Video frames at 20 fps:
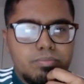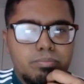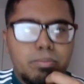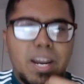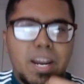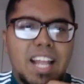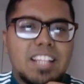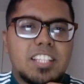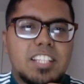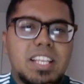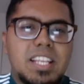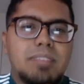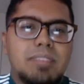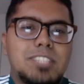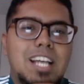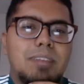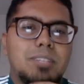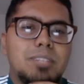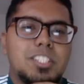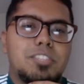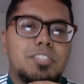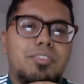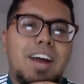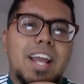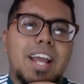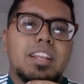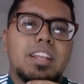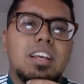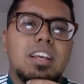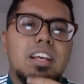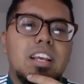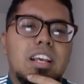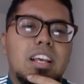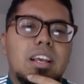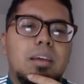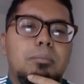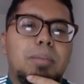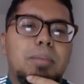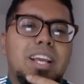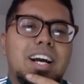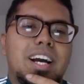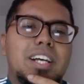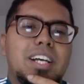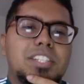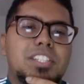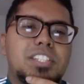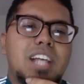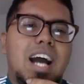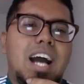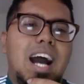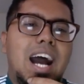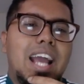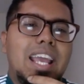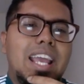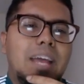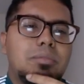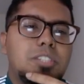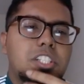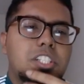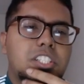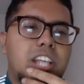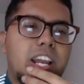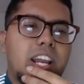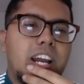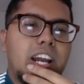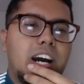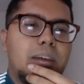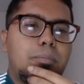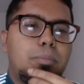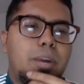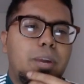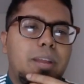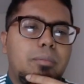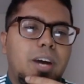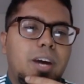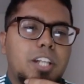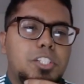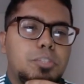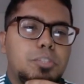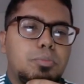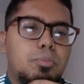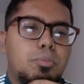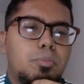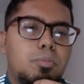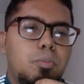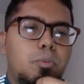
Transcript: But at the same time, it's fine because I am just gonna pretty much